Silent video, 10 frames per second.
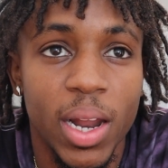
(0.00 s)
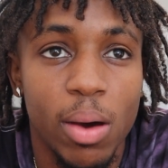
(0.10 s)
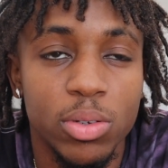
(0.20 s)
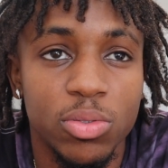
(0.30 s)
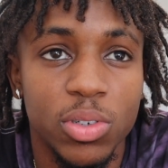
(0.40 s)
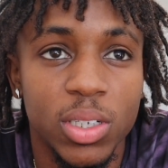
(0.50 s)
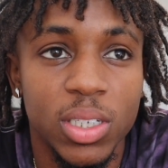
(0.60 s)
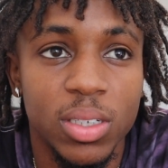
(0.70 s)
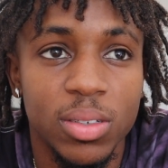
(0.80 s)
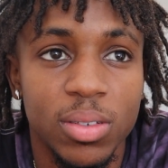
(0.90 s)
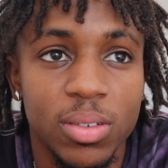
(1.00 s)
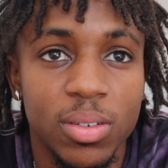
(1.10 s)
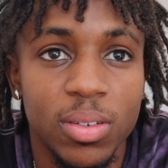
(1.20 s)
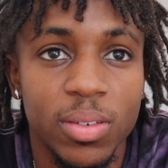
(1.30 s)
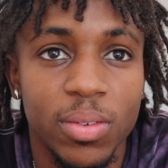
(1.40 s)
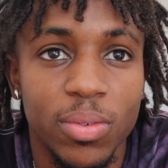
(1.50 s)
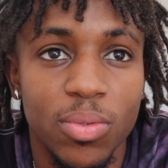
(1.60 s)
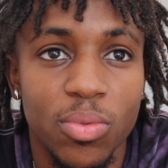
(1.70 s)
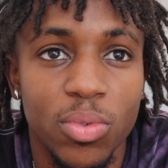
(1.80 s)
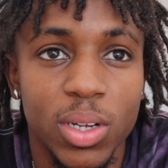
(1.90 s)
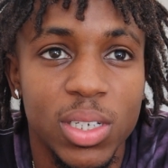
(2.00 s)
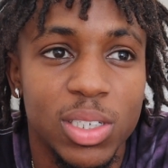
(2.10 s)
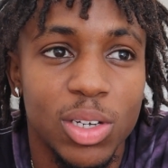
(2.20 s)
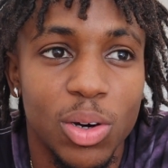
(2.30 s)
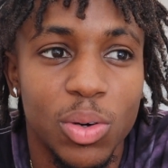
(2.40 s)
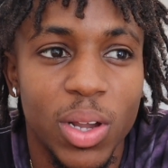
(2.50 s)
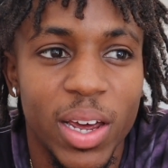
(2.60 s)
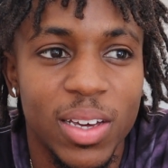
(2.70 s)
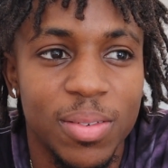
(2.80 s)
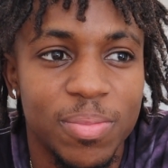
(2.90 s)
I was really so like